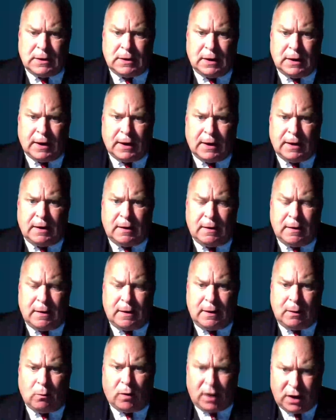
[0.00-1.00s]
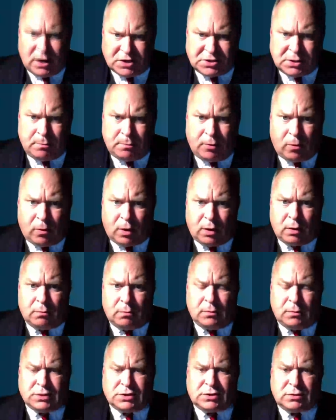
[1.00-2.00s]
Uh, what is
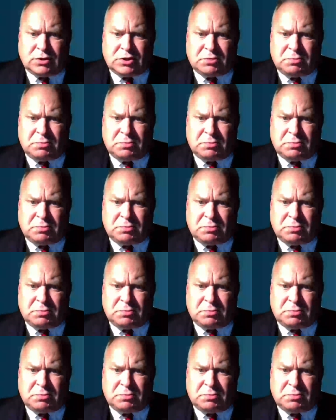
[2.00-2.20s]
important, Mr.